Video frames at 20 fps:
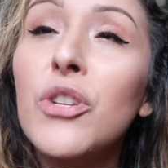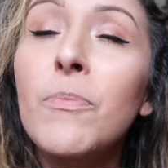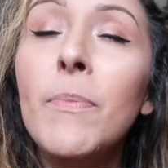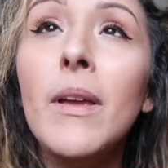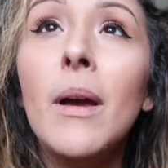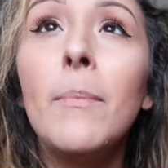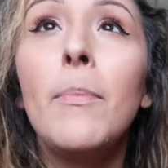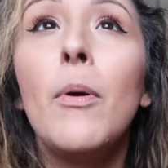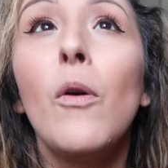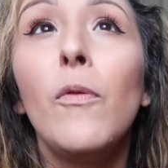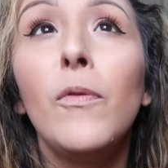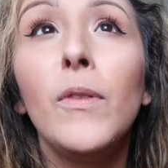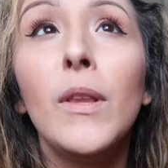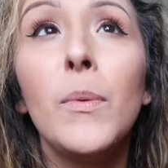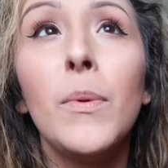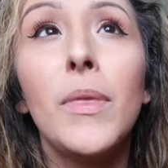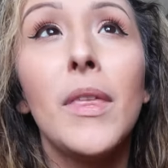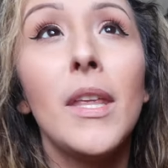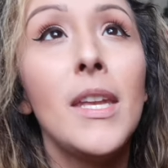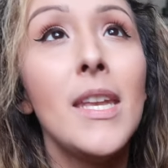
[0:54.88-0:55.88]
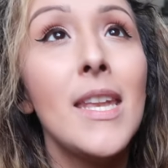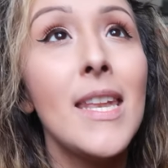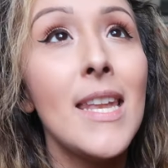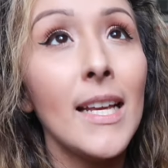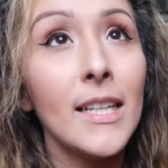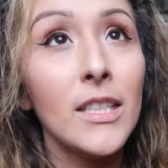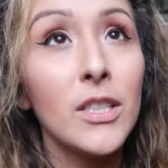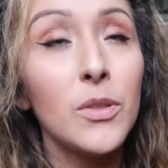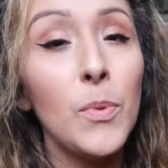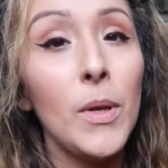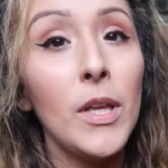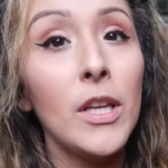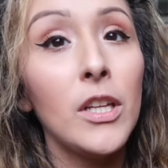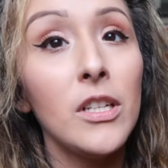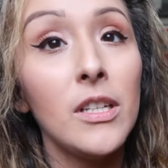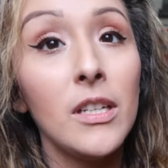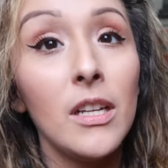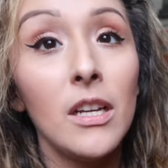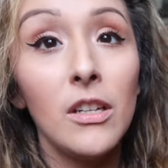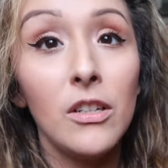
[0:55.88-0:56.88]
should be up hopefully within next week
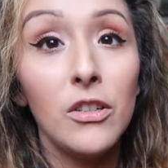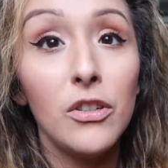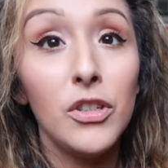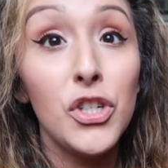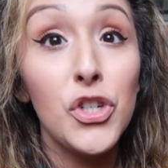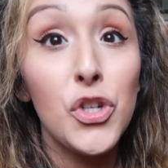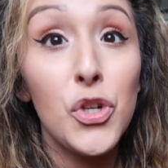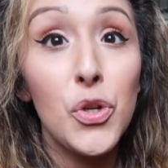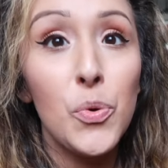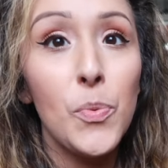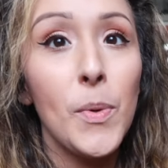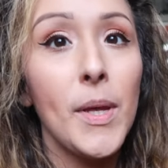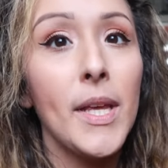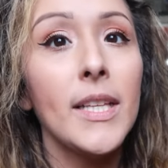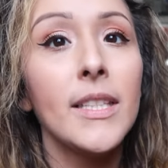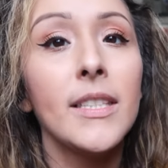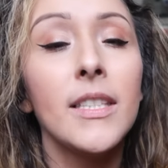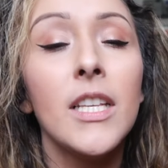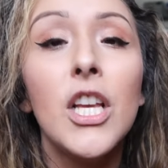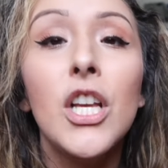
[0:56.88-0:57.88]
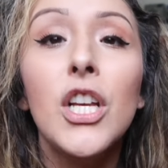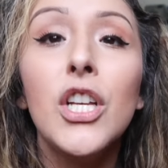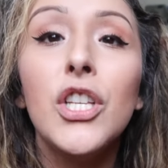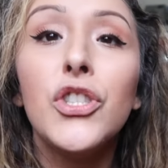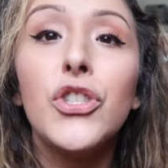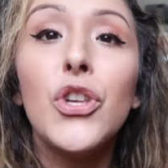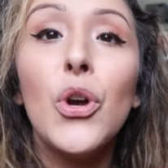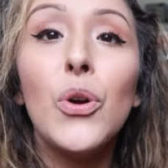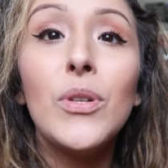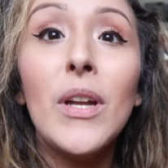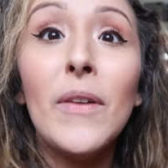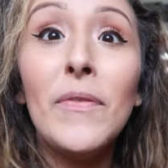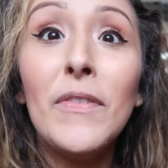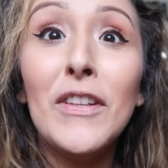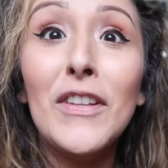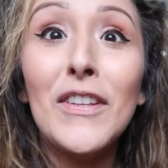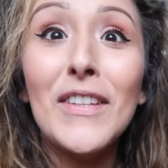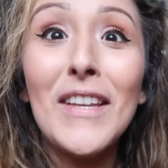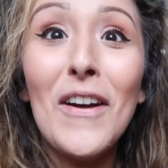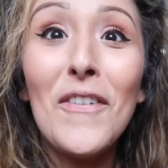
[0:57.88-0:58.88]
uh, or in two weeks. So
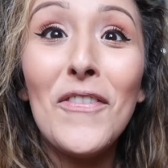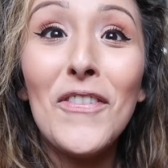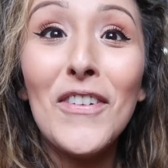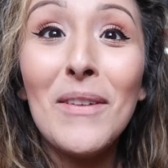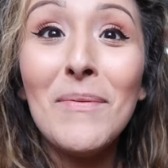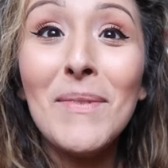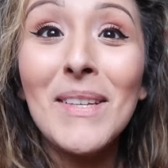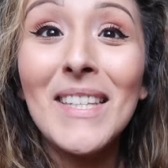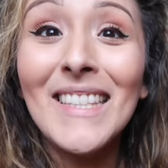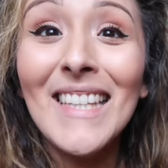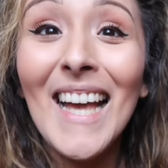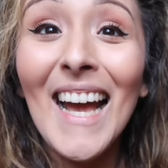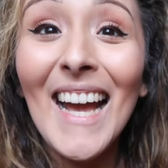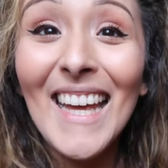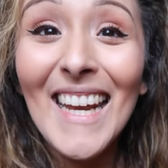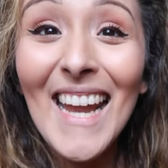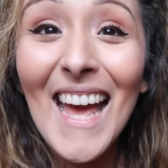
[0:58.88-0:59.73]
definitely look out for it. I'm excited.